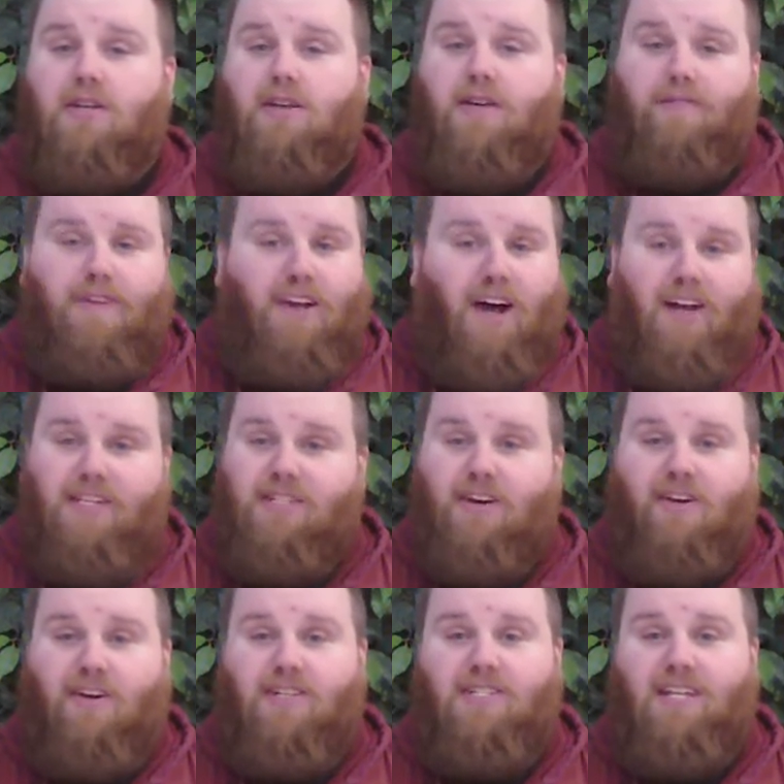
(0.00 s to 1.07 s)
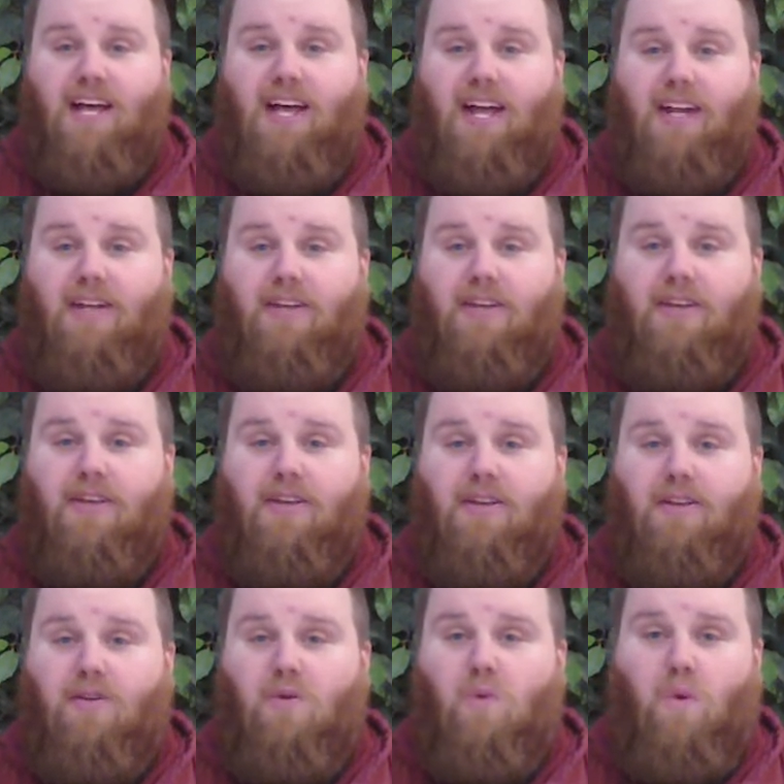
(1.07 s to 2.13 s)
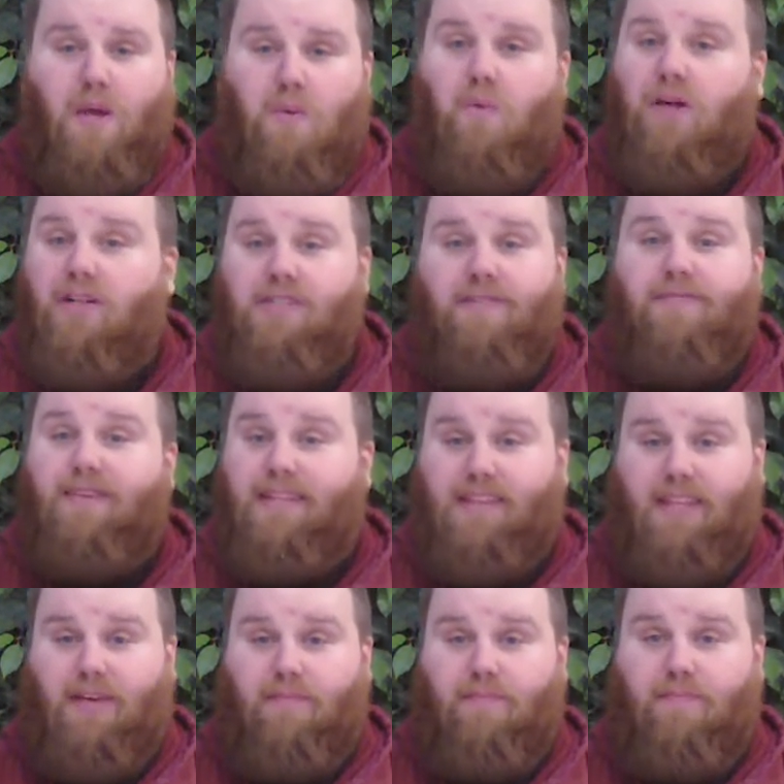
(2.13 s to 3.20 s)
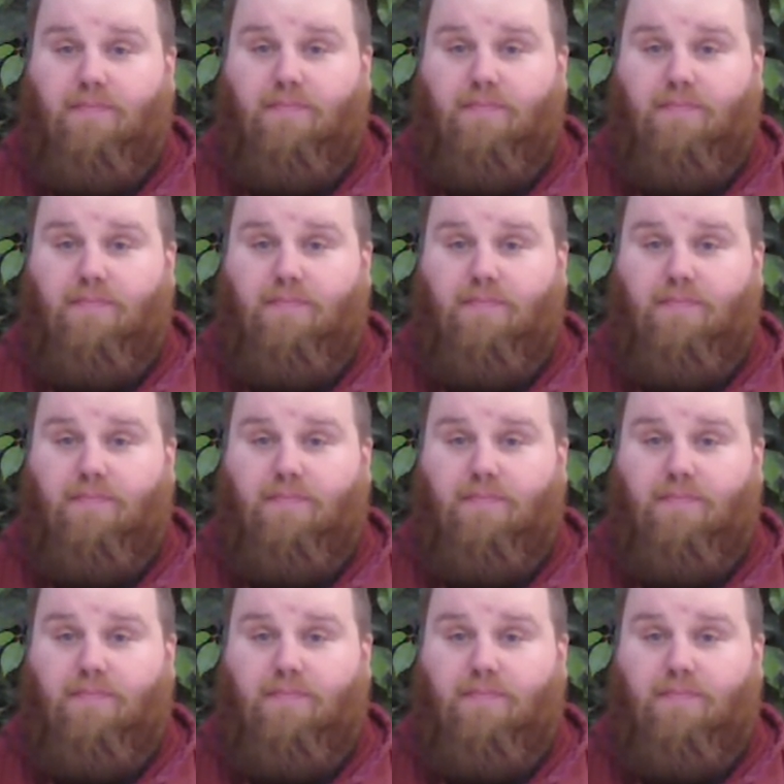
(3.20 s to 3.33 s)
if God is on our side, we will defeat them.